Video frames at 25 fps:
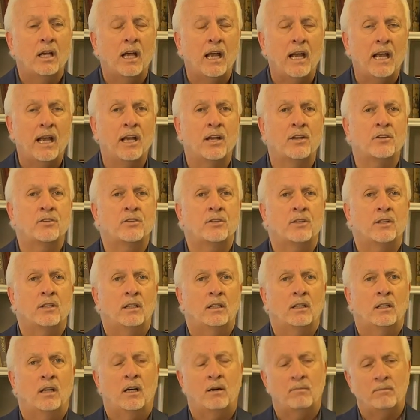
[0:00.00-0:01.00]
as
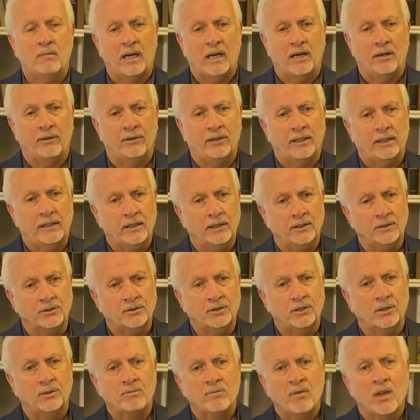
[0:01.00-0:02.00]

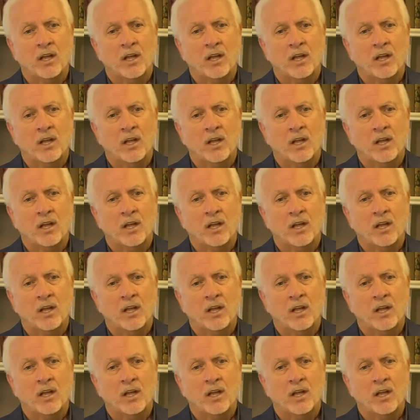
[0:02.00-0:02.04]
Americans.